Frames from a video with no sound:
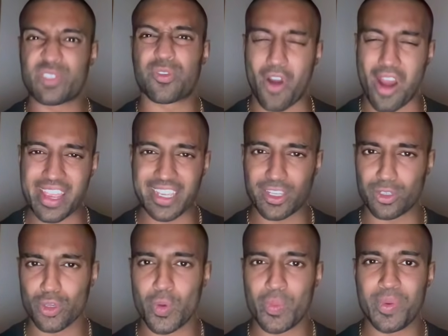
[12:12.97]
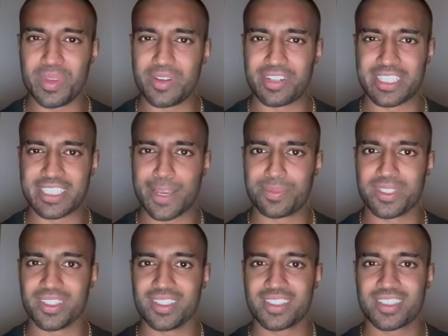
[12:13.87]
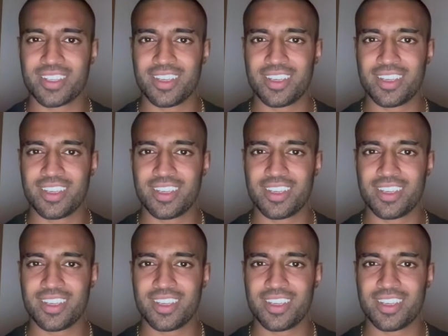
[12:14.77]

frying your dopamine receptors.